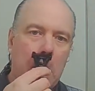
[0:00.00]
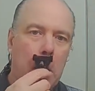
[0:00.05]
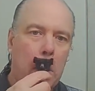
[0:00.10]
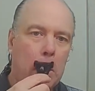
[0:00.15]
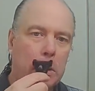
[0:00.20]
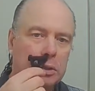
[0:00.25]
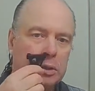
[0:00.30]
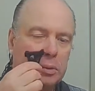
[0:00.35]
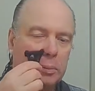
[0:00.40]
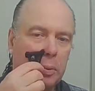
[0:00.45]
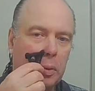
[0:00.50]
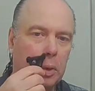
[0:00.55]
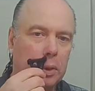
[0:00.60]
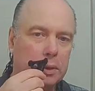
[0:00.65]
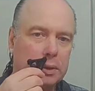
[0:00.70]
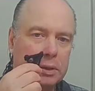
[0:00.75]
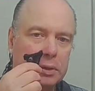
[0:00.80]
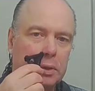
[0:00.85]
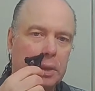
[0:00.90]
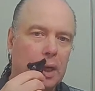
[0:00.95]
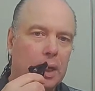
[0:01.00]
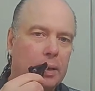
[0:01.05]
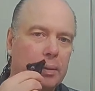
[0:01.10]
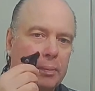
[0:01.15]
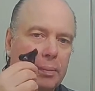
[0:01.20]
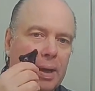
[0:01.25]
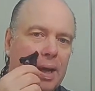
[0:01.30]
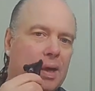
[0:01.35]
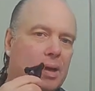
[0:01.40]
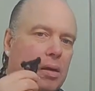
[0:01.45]
support strut
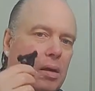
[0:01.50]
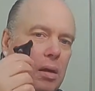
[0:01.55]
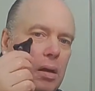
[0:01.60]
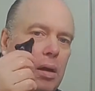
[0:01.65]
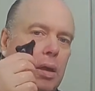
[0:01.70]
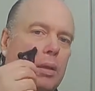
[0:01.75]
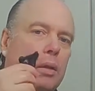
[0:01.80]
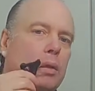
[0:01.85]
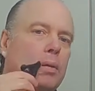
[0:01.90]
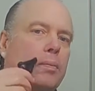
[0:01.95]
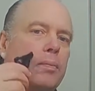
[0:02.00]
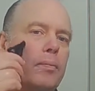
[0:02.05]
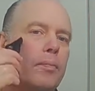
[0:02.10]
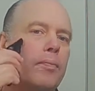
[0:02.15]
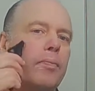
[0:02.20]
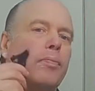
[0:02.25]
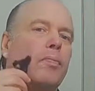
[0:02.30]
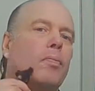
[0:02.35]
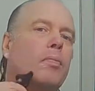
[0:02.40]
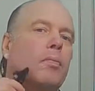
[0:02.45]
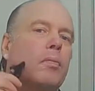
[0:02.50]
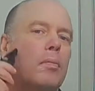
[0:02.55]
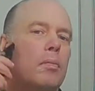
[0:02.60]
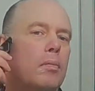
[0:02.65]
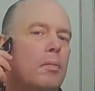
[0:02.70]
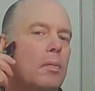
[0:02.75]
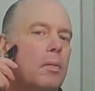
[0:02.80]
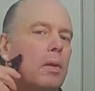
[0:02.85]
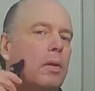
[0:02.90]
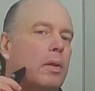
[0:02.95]
back on
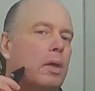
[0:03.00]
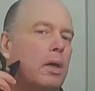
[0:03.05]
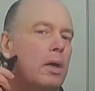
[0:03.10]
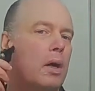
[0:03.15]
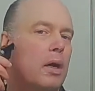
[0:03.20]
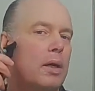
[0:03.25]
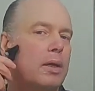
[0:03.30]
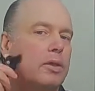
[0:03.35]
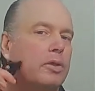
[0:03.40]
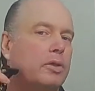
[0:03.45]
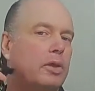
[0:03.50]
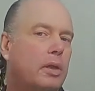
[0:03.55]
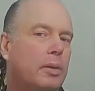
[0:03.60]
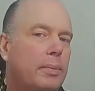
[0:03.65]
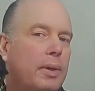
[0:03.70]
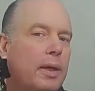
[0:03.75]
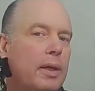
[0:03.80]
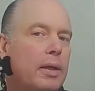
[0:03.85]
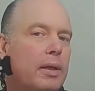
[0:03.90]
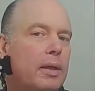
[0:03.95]
the guard is going to make